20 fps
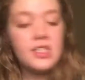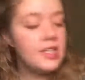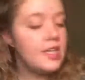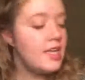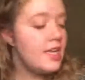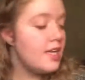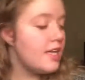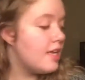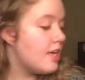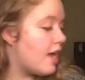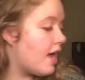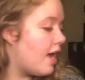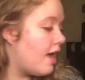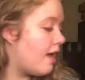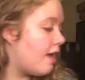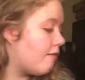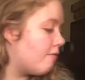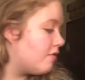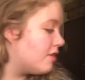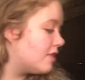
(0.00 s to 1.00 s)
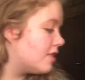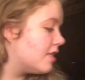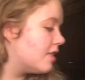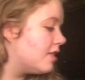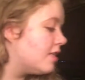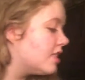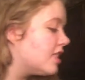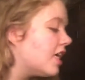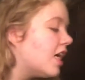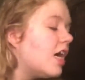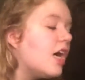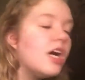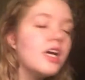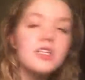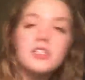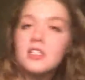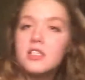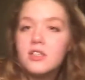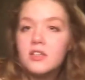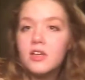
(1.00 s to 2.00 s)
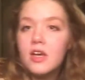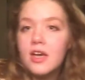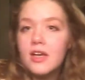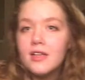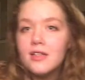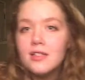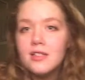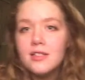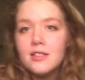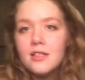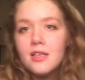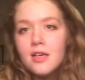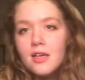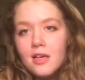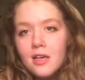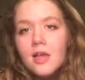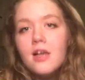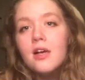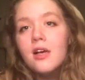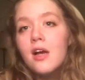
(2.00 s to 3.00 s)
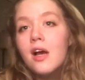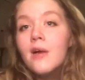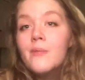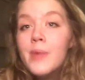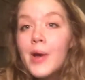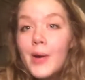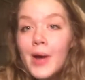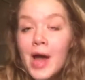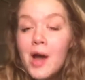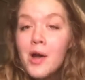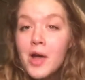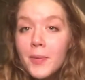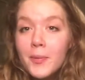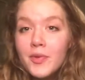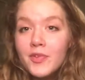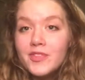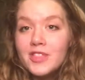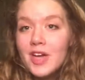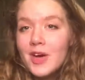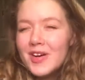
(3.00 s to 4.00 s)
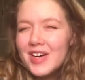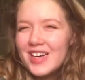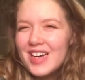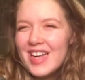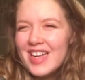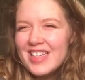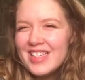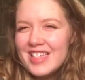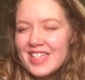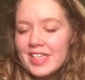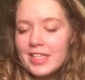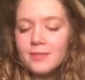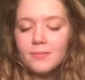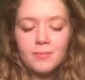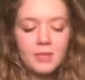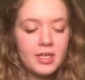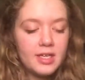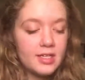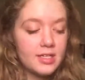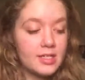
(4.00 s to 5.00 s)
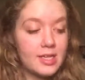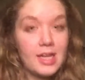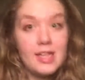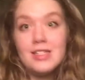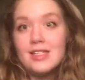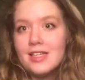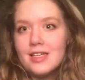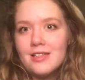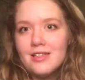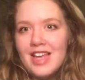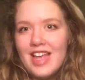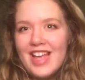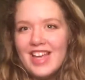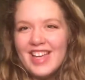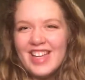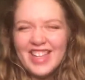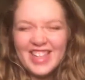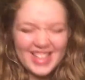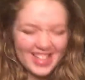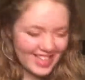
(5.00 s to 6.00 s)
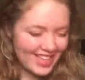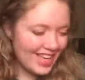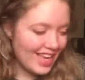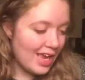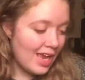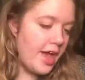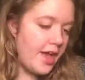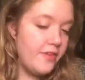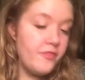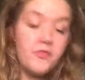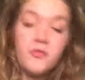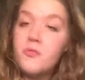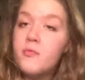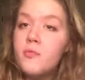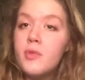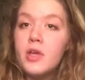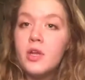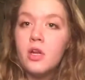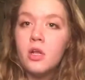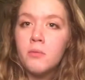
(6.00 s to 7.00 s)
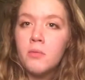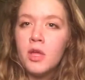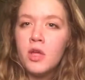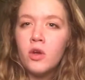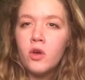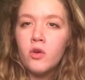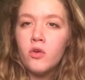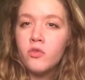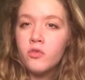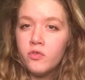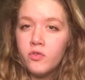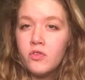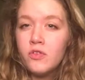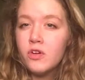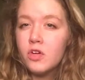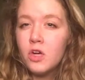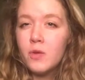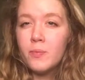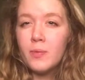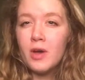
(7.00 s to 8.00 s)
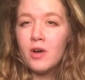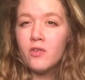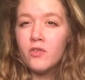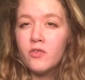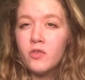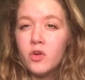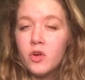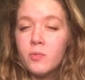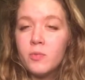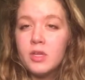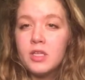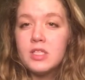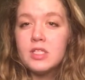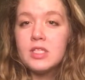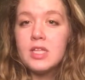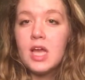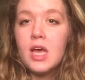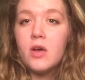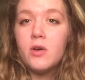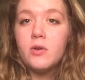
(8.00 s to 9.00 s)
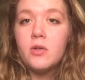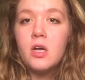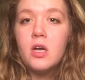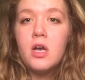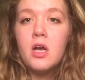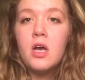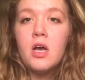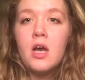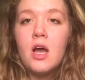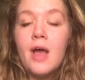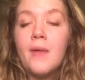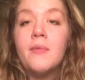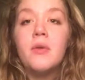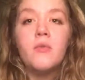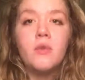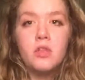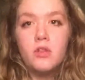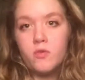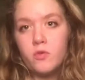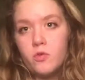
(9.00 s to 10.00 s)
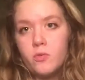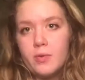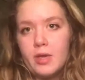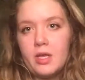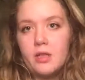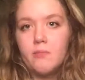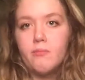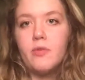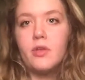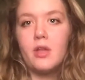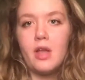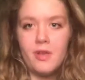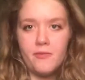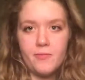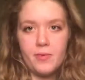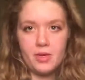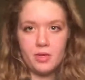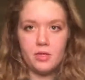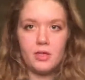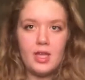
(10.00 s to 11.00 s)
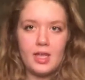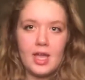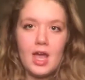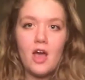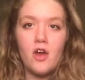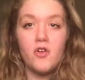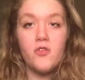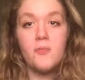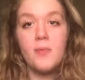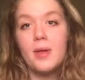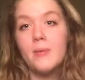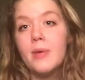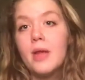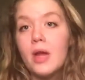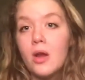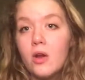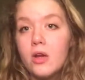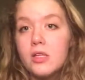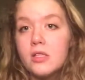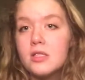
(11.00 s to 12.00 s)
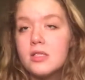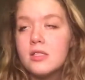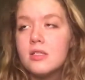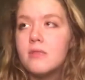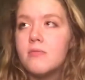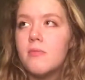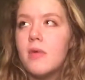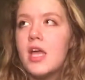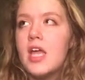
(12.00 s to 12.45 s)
Today, I was gonna talk to you guys about how I moved out at 18, because I did. I've been on my own for about 4 months now. I mean, with a roommate, but I've been, like, out of my parents'